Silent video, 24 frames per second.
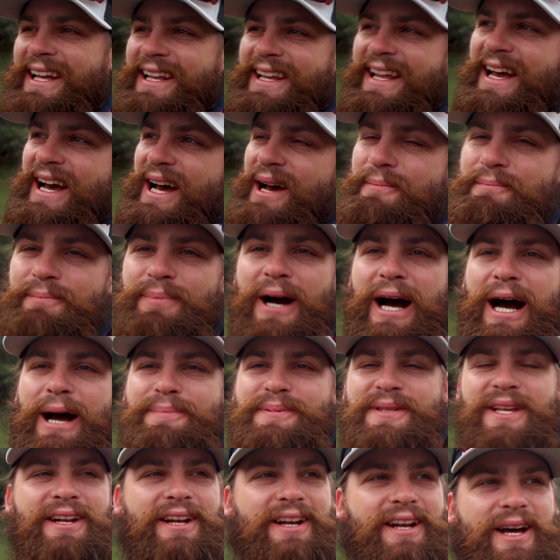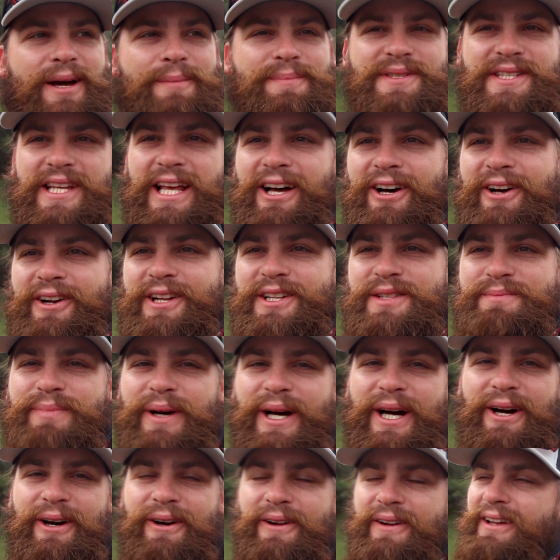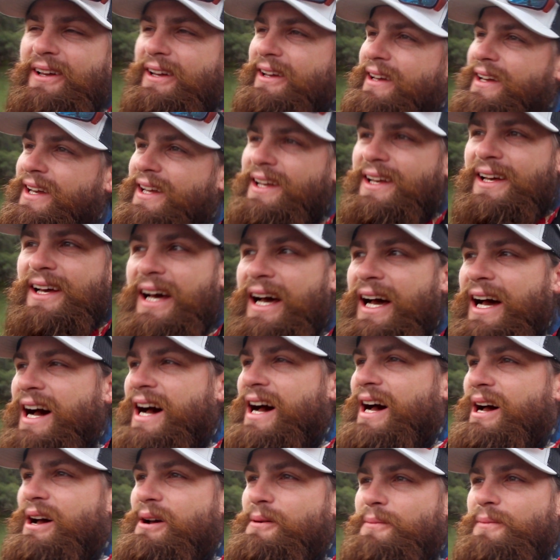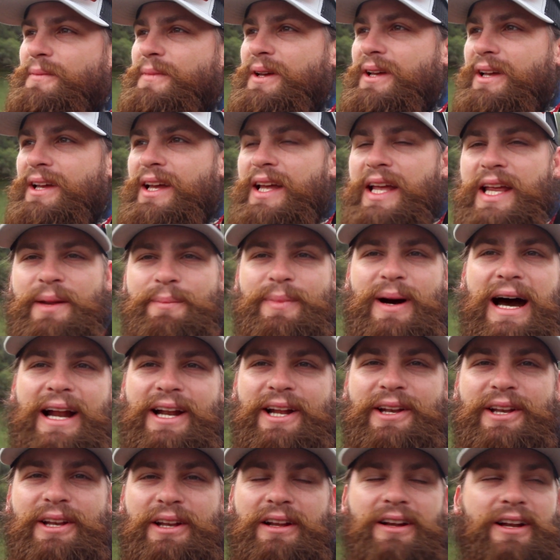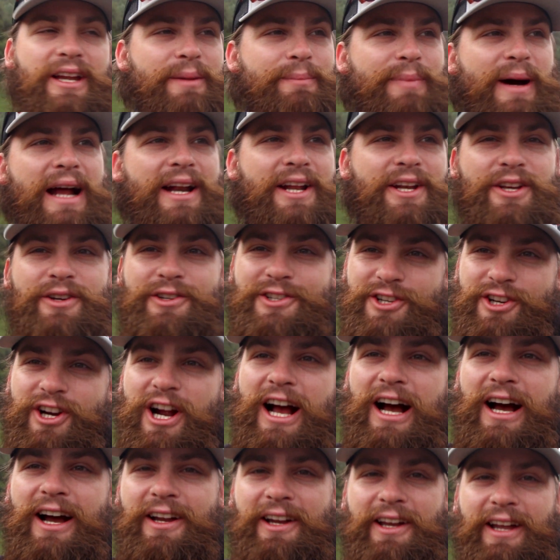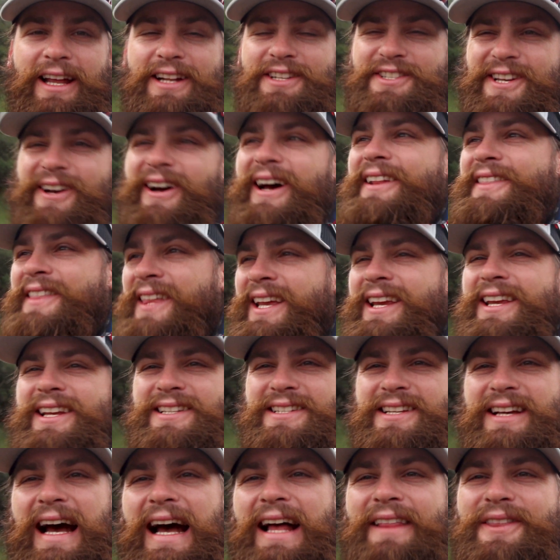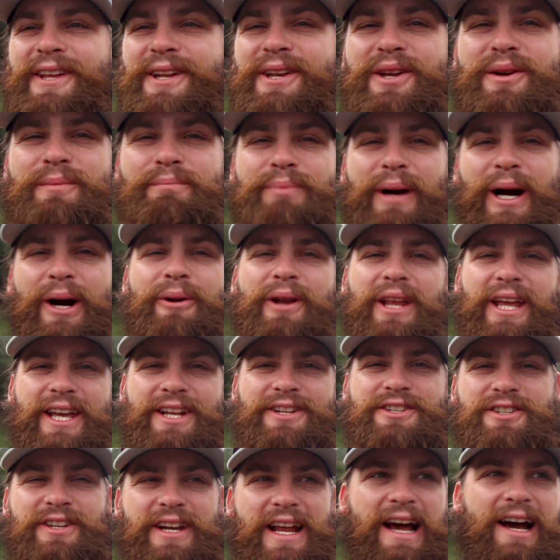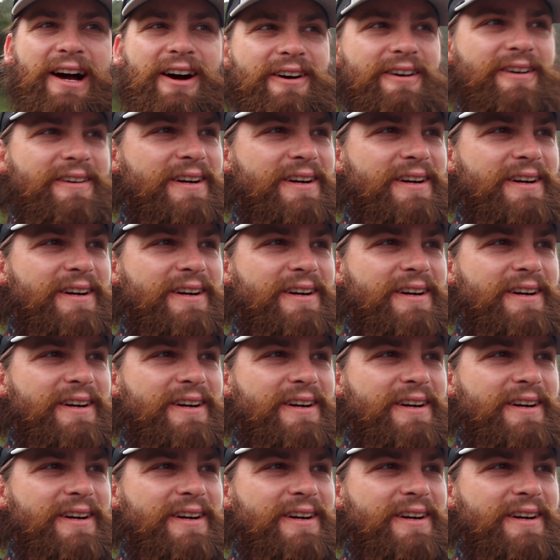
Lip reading: Yep, Pops ended up selling his boat. He bought a new truck, and so I think he's got the new boat itch now.